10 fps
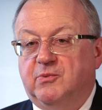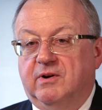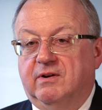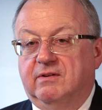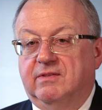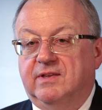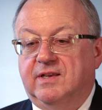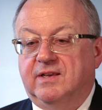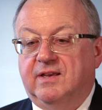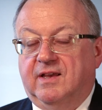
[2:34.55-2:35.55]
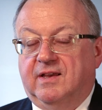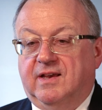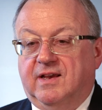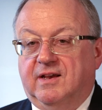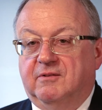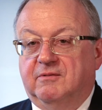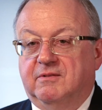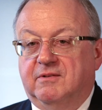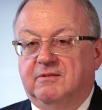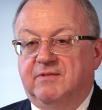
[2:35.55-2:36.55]
where the
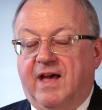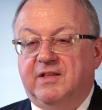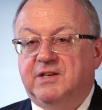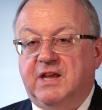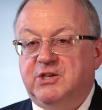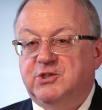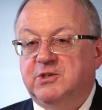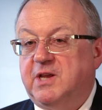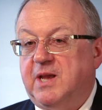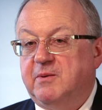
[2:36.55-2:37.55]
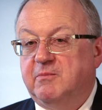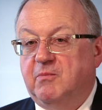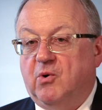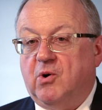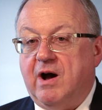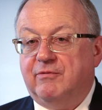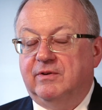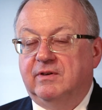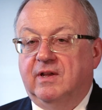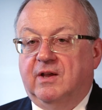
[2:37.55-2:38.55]
validation came more
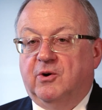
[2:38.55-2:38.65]
often,